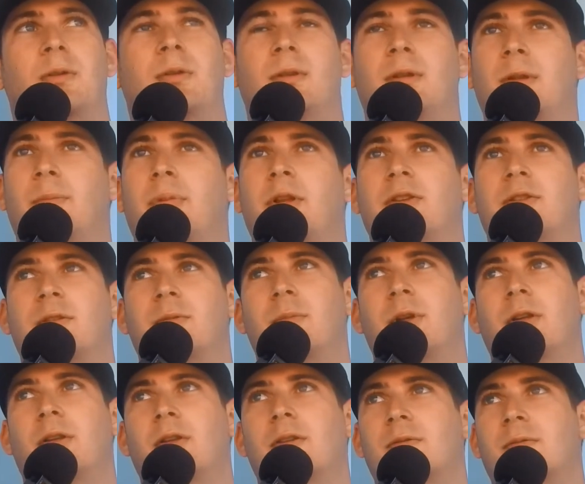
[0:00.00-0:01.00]
get pitched in the
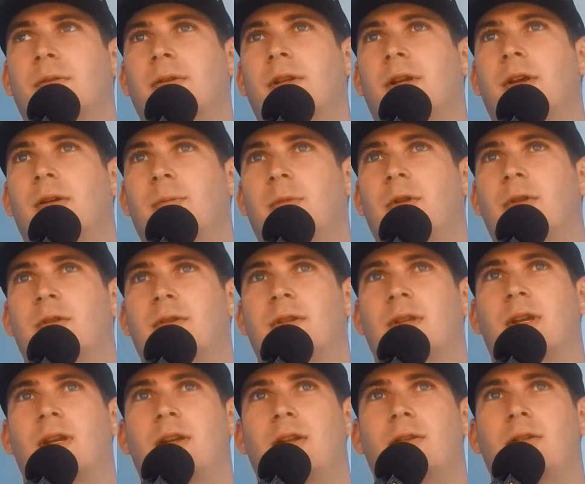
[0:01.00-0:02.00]
big leagues one day on Mother's
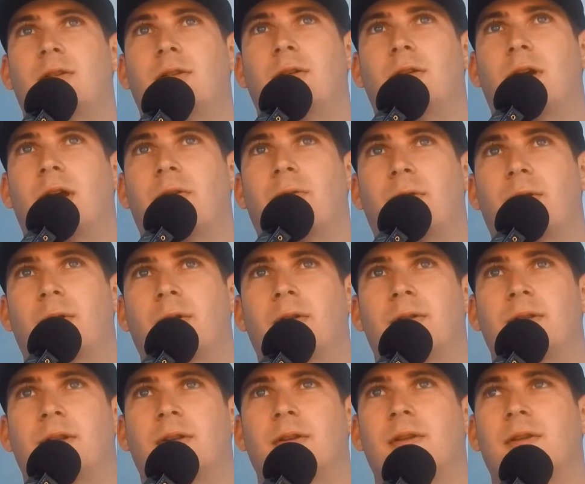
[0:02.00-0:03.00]
Day, and have her in
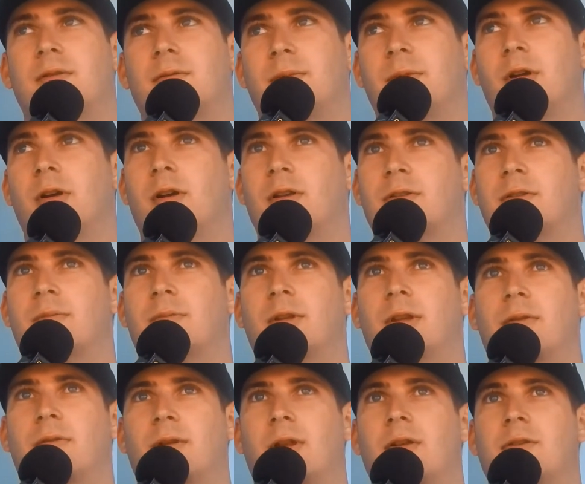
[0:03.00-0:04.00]
attendance. Would be awesome to
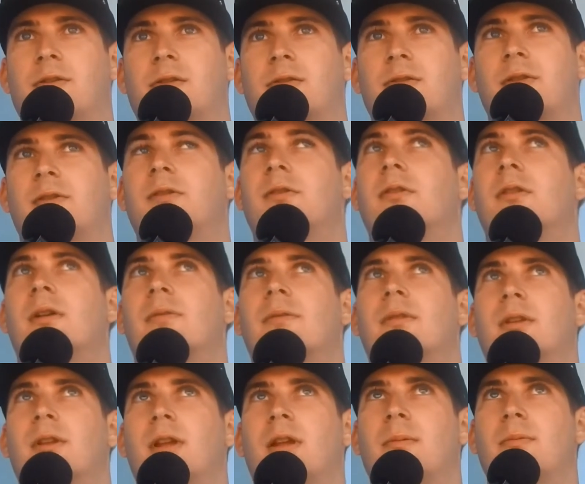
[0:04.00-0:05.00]
give her that jersey to her after
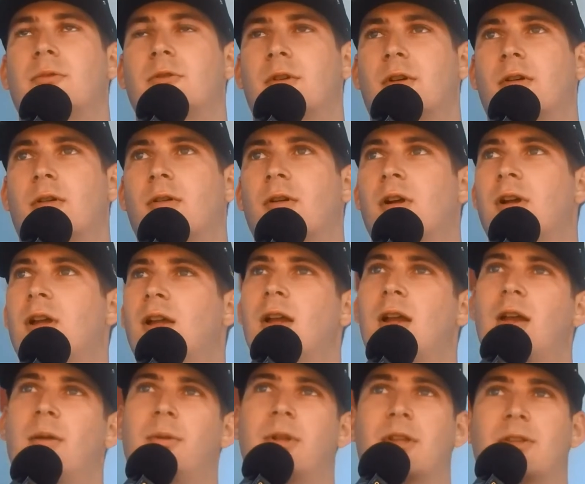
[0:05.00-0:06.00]
the game. So
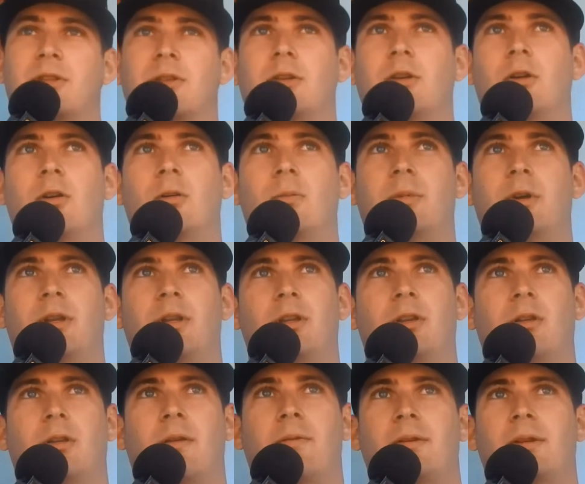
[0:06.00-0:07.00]
I mean, that's the goal, but
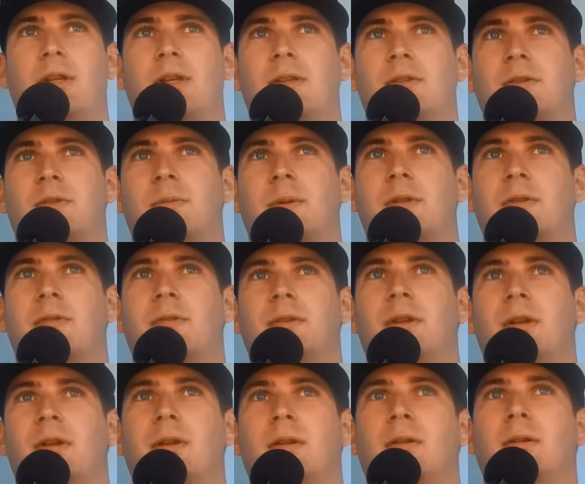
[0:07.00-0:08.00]
every day is a special
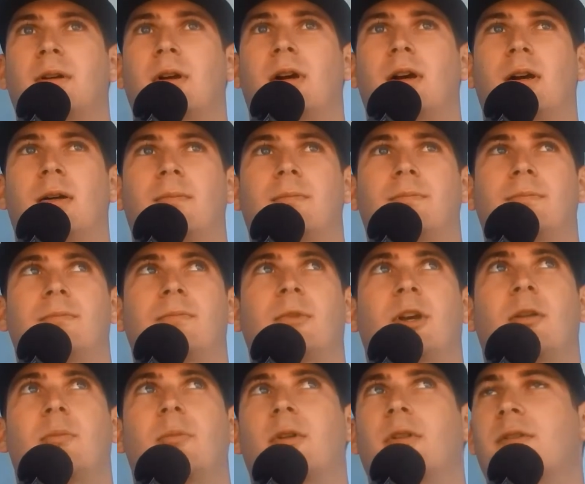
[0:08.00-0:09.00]
day
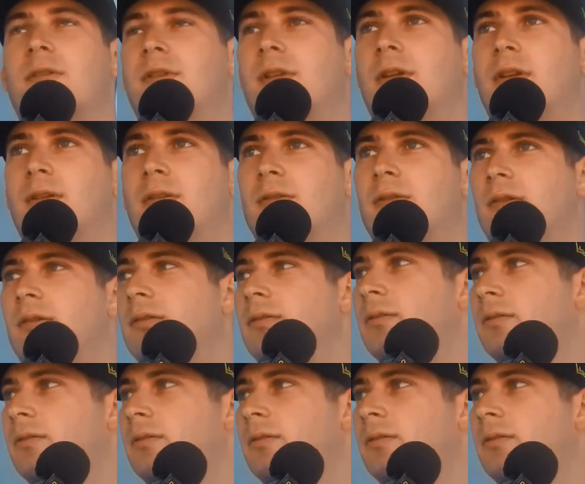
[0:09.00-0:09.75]
on Mother's Day. So